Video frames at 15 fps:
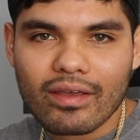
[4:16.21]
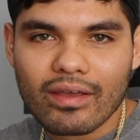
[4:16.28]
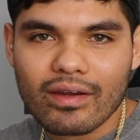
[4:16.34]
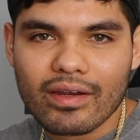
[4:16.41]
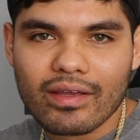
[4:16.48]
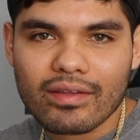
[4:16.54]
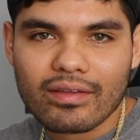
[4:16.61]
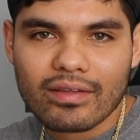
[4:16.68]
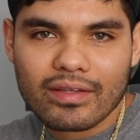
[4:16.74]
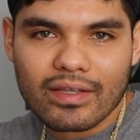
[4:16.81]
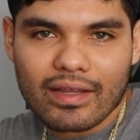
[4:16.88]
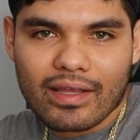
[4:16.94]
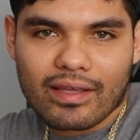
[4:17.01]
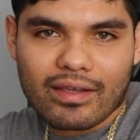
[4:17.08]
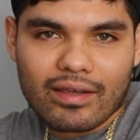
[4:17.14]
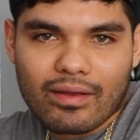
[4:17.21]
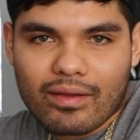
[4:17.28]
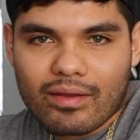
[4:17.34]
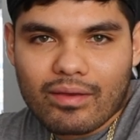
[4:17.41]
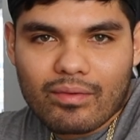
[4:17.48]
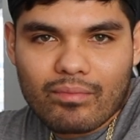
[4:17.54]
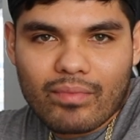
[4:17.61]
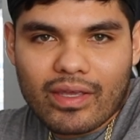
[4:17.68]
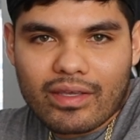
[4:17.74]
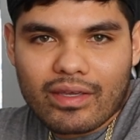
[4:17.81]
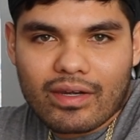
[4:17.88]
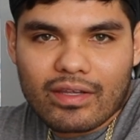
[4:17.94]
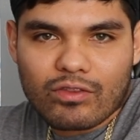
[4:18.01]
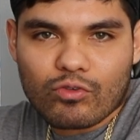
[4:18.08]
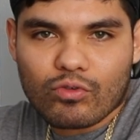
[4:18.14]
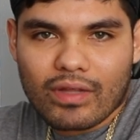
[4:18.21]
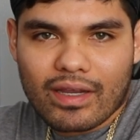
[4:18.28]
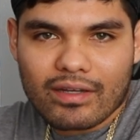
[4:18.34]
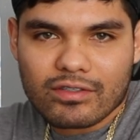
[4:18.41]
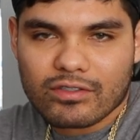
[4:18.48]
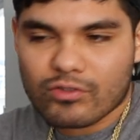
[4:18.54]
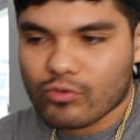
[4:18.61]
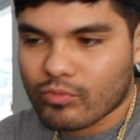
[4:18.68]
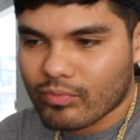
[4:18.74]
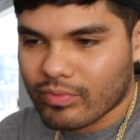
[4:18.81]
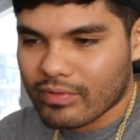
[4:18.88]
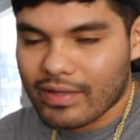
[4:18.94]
in it to like make it into like a soup.